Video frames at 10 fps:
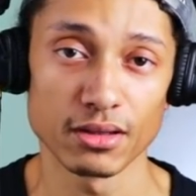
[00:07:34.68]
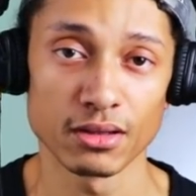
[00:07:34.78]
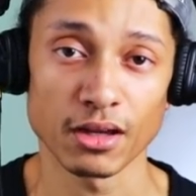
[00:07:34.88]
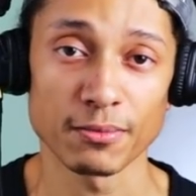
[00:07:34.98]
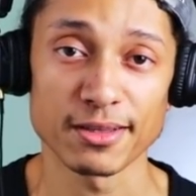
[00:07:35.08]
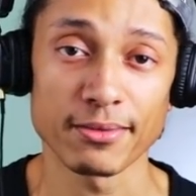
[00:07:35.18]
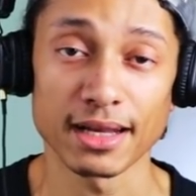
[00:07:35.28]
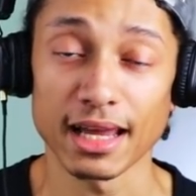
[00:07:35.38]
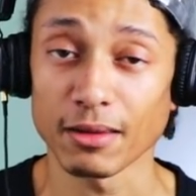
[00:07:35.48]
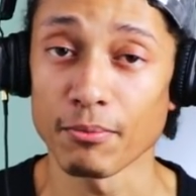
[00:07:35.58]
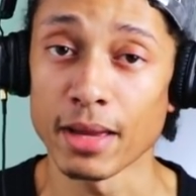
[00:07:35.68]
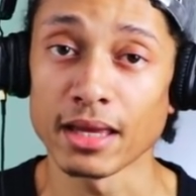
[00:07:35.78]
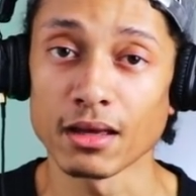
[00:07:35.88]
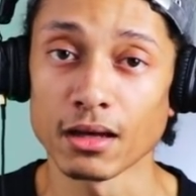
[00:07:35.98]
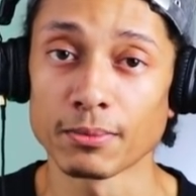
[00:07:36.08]
look up something like
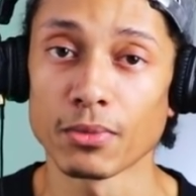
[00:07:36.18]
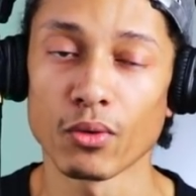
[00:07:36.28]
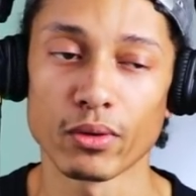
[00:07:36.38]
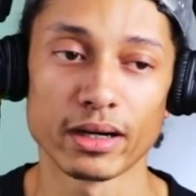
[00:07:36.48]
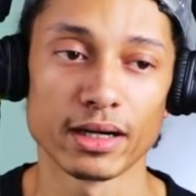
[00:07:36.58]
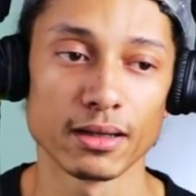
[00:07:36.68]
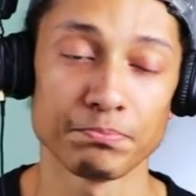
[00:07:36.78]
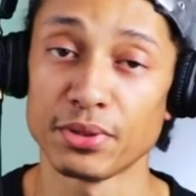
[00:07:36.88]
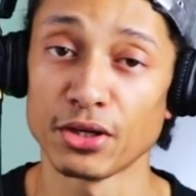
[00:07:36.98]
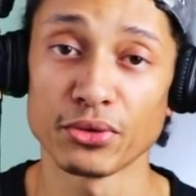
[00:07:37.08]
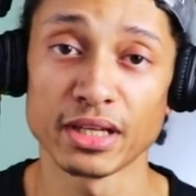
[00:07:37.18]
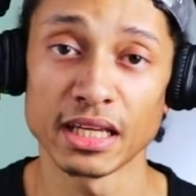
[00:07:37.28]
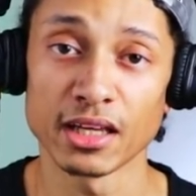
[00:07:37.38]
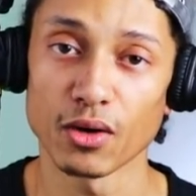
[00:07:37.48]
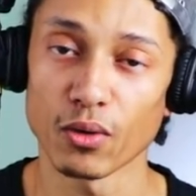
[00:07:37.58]
makeup or
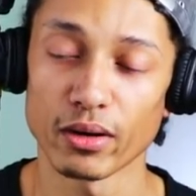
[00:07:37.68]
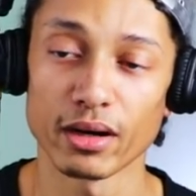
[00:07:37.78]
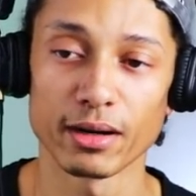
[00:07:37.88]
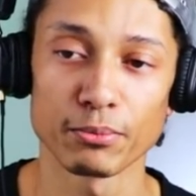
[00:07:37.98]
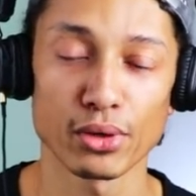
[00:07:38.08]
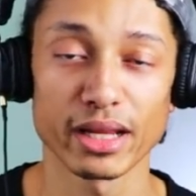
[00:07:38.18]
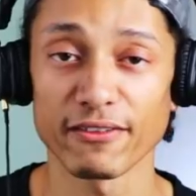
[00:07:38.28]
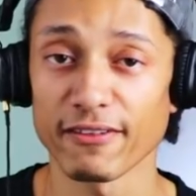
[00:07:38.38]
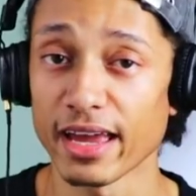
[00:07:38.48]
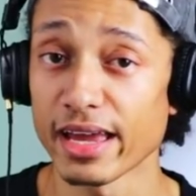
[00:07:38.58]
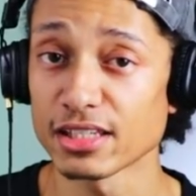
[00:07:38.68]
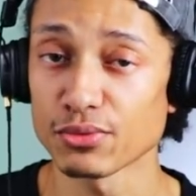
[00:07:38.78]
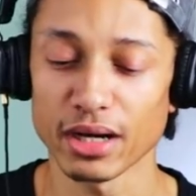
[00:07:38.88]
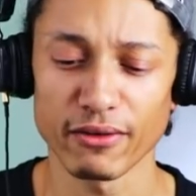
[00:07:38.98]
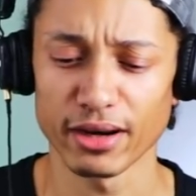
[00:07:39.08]
beauty or pretty face,
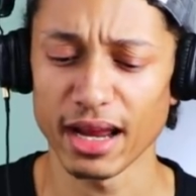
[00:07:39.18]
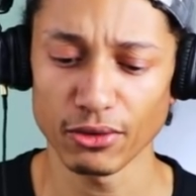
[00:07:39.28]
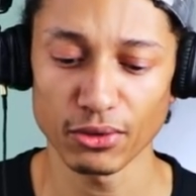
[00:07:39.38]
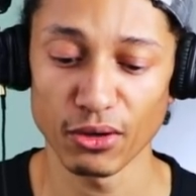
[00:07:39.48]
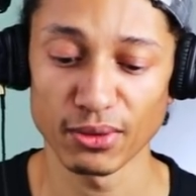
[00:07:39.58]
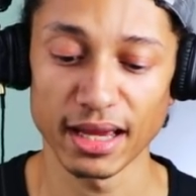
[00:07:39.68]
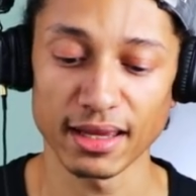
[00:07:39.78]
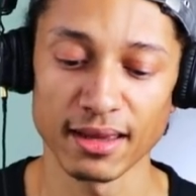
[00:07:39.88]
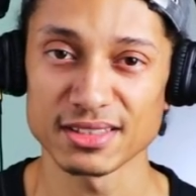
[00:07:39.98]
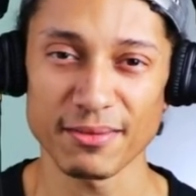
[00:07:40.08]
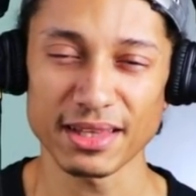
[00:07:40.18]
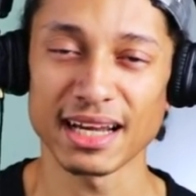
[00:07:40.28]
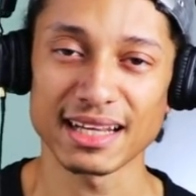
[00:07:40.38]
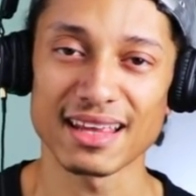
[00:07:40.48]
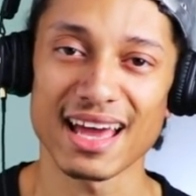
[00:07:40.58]
whatever. I don't know, like something
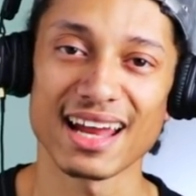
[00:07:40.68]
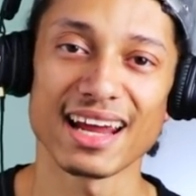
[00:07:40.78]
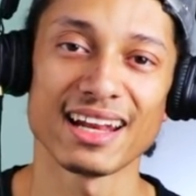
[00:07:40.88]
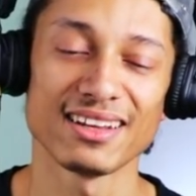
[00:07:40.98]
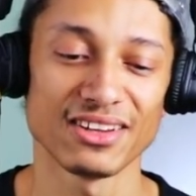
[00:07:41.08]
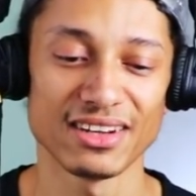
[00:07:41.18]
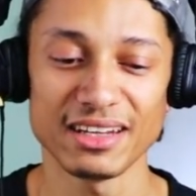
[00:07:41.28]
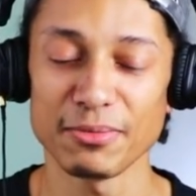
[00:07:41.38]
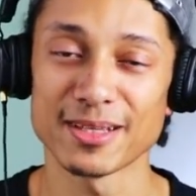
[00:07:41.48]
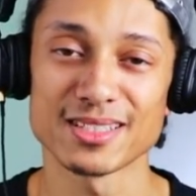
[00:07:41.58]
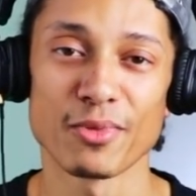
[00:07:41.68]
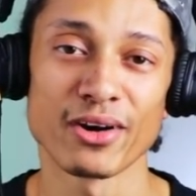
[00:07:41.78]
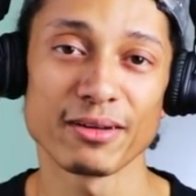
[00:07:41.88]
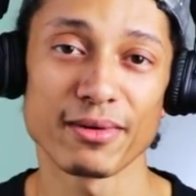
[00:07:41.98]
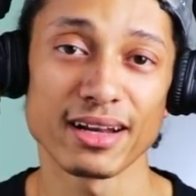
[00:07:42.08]
like that. And you need to be
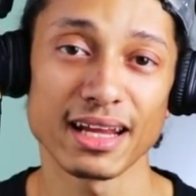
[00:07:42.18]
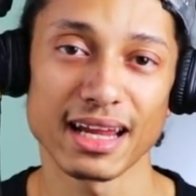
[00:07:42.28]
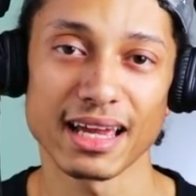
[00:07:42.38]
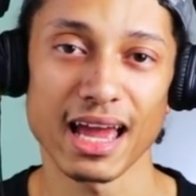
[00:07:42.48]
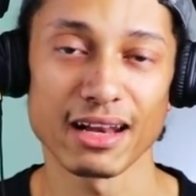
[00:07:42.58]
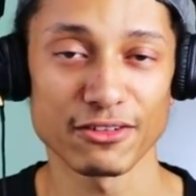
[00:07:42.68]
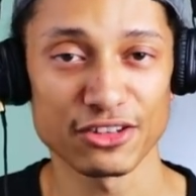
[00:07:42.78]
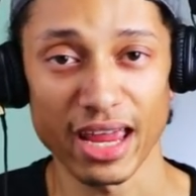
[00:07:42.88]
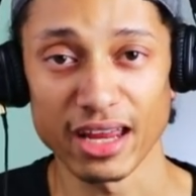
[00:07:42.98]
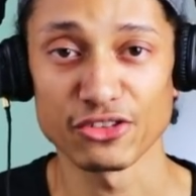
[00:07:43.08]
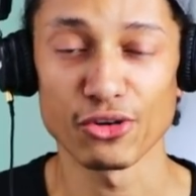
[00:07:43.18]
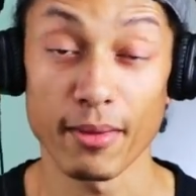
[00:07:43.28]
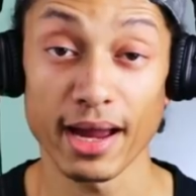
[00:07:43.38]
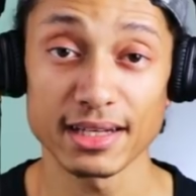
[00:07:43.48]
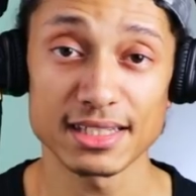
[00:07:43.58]
smart about it and kind of change your
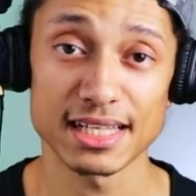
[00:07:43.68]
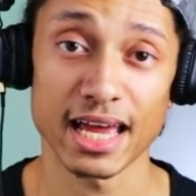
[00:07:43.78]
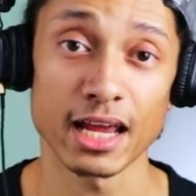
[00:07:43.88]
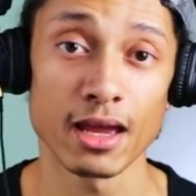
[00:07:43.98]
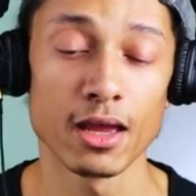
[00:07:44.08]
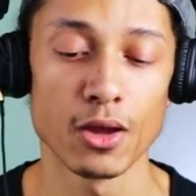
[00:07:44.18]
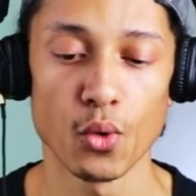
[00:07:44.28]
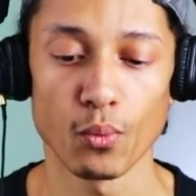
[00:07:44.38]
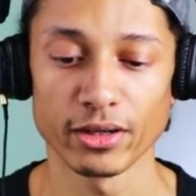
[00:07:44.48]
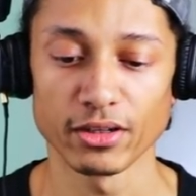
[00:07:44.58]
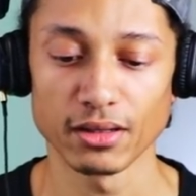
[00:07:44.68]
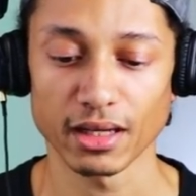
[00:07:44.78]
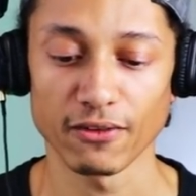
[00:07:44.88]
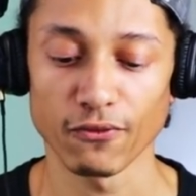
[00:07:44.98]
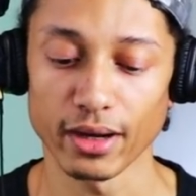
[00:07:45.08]
mindset when you're
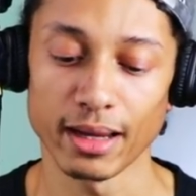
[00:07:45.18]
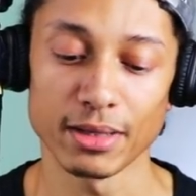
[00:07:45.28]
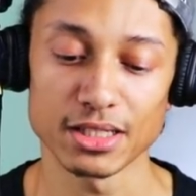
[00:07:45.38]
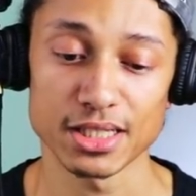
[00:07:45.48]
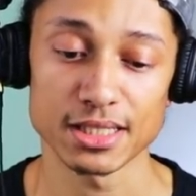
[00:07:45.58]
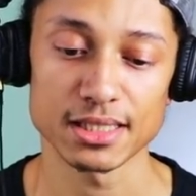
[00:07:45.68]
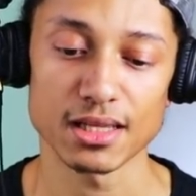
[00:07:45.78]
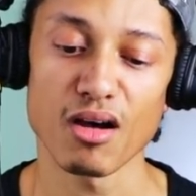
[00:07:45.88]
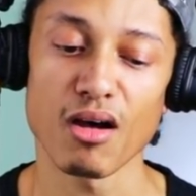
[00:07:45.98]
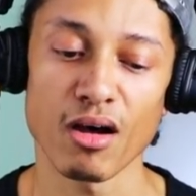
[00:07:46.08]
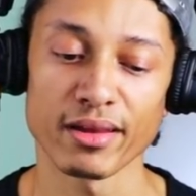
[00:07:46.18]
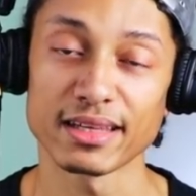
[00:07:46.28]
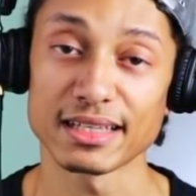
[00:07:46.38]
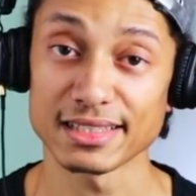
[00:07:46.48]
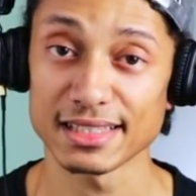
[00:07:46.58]
looking for images on
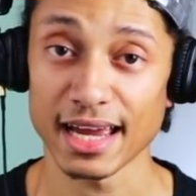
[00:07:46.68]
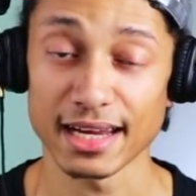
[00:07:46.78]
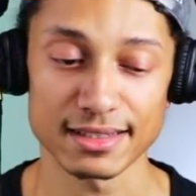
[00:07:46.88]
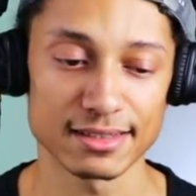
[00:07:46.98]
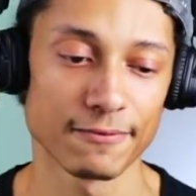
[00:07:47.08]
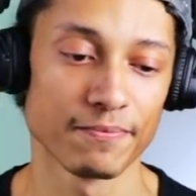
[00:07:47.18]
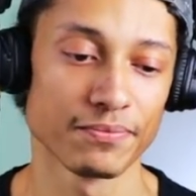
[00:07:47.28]
these sites.